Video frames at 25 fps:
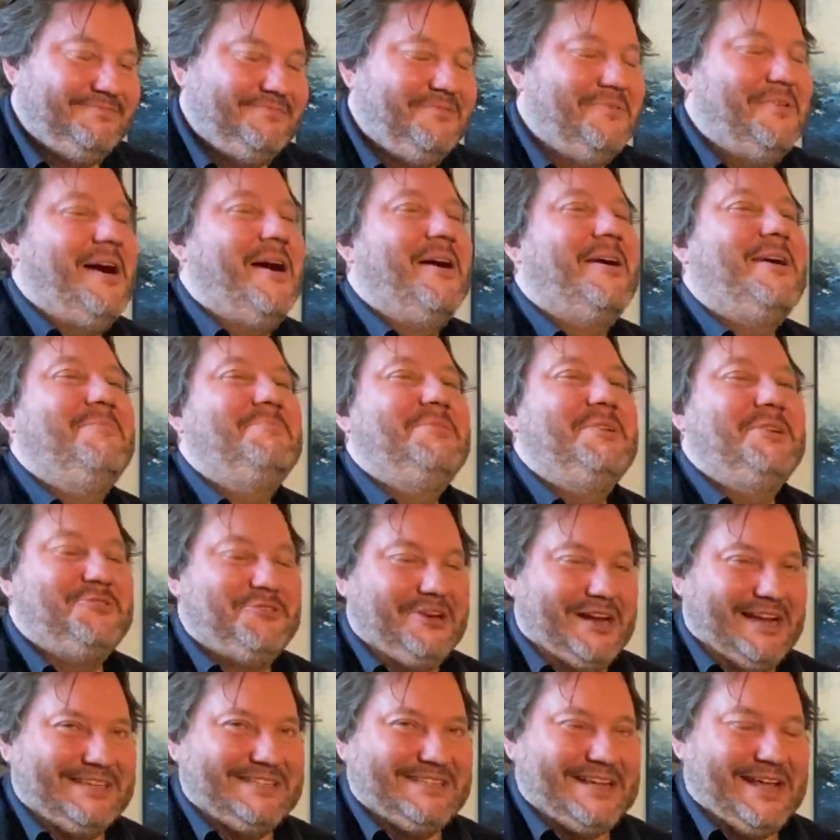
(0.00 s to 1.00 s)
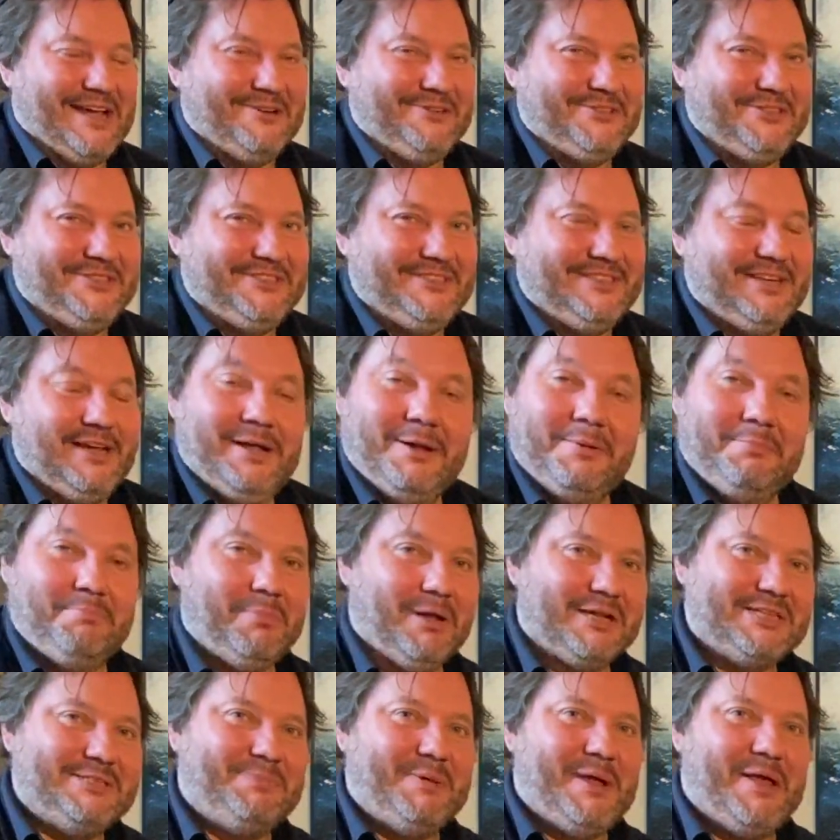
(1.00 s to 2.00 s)
Welcome to Drinks Coach.
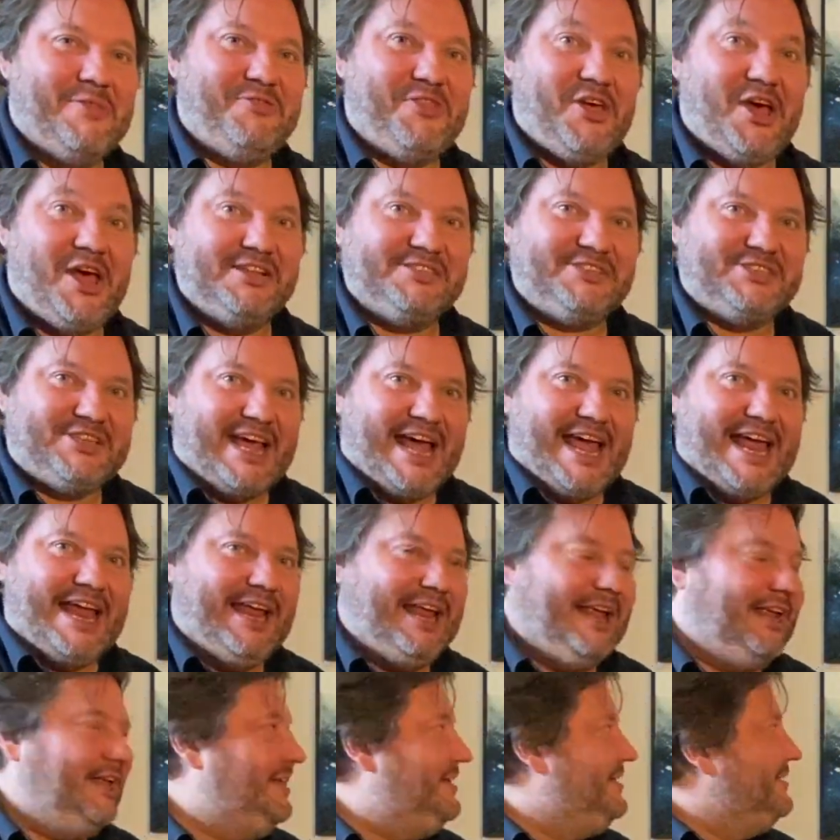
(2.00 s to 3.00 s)
Must be a Thursday.